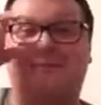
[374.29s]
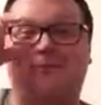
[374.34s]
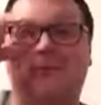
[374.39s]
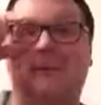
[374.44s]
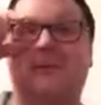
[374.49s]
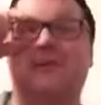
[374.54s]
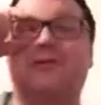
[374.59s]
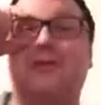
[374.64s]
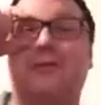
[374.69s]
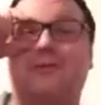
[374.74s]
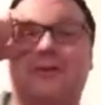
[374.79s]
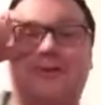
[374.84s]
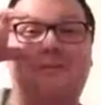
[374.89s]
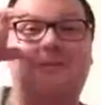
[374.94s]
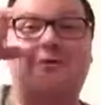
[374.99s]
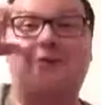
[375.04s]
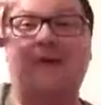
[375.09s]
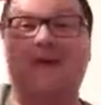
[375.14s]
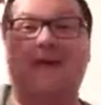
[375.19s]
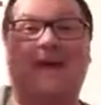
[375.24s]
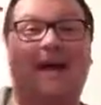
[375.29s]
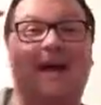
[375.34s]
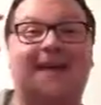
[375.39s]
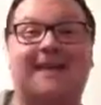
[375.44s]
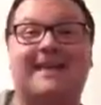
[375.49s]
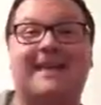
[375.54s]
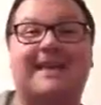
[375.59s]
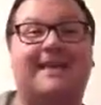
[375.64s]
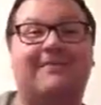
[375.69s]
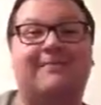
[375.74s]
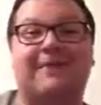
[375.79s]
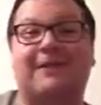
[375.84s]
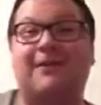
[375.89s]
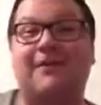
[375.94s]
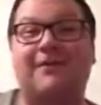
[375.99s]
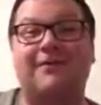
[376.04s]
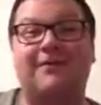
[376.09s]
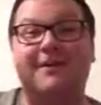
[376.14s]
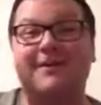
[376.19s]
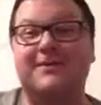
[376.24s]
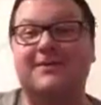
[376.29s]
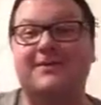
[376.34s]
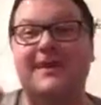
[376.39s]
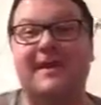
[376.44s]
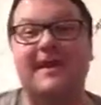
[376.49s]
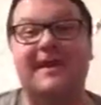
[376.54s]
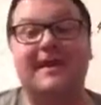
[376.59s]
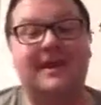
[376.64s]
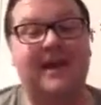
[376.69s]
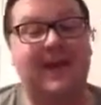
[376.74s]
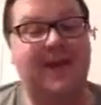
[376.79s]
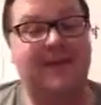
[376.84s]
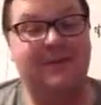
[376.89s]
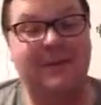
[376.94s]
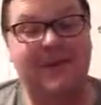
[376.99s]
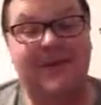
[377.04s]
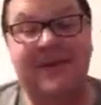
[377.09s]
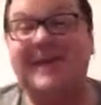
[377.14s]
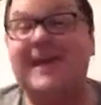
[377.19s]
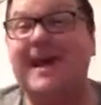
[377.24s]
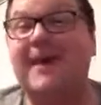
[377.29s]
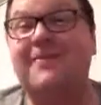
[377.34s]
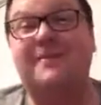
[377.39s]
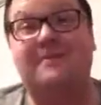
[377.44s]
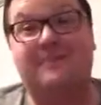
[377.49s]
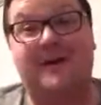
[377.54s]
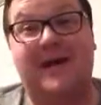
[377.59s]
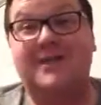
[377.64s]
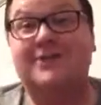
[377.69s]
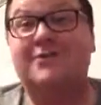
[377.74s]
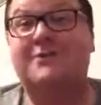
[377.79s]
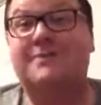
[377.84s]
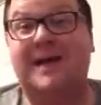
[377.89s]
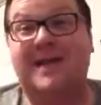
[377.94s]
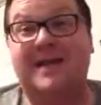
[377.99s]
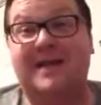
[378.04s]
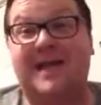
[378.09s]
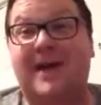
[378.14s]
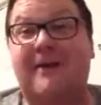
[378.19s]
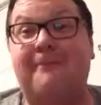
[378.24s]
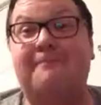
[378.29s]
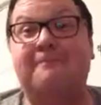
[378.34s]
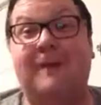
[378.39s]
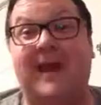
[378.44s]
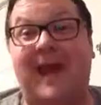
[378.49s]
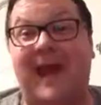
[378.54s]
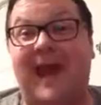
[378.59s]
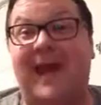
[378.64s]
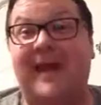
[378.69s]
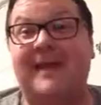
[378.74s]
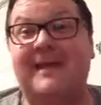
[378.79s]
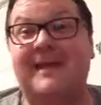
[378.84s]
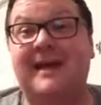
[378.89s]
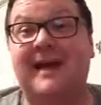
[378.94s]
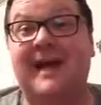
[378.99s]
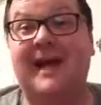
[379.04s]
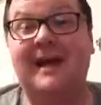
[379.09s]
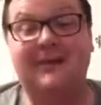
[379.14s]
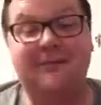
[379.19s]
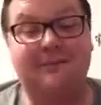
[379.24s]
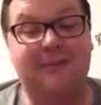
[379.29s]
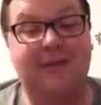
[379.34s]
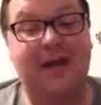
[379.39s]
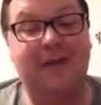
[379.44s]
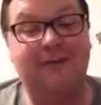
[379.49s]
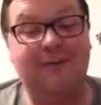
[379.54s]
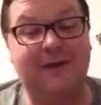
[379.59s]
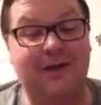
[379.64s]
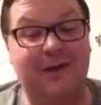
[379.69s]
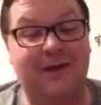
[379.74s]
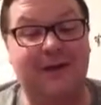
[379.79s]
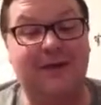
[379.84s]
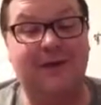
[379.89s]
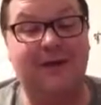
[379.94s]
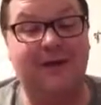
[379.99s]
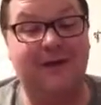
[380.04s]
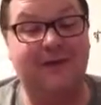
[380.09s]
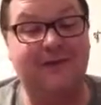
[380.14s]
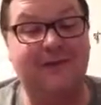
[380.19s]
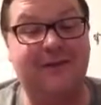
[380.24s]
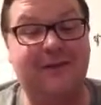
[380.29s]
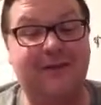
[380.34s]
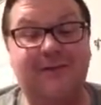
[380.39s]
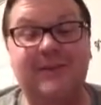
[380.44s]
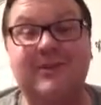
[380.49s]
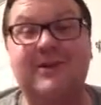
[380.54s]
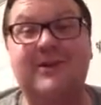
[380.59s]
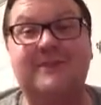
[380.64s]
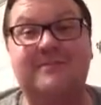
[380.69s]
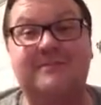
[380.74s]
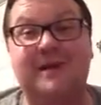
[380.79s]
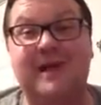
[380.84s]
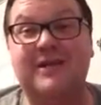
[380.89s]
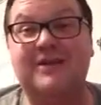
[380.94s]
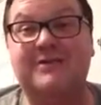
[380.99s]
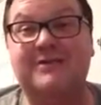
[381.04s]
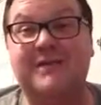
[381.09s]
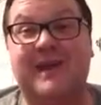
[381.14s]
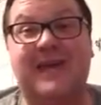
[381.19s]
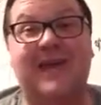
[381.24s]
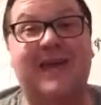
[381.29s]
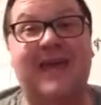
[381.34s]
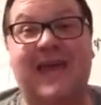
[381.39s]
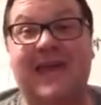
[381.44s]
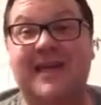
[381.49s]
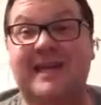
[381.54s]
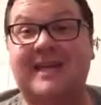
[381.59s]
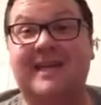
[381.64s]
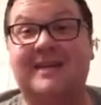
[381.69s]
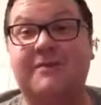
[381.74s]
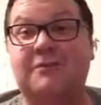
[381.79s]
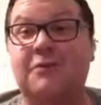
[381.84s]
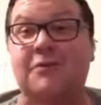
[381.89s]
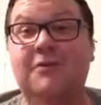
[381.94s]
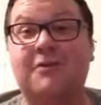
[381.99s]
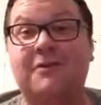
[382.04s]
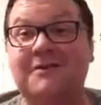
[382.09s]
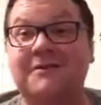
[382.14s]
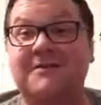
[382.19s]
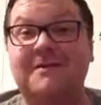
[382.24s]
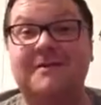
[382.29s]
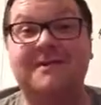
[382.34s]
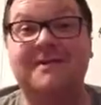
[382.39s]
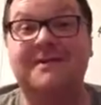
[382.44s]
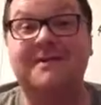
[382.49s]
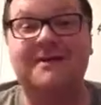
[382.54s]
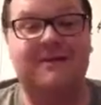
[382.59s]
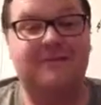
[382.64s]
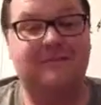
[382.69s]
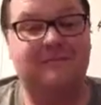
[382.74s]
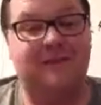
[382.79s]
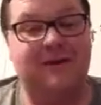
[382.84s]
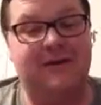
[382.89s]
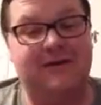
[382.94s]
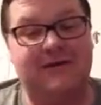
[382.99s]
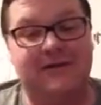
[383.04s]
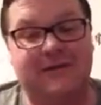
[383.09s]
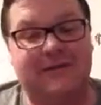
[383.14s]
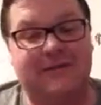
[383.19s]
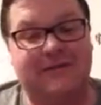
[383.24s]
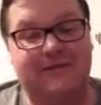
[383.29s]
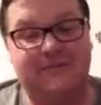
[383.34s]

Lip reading: does the thing with the glasses. I mean, all the thing. I mean, he's got the Macho Man down pat. When I was younger, I used to do a good Macho Man. I can't anymore, but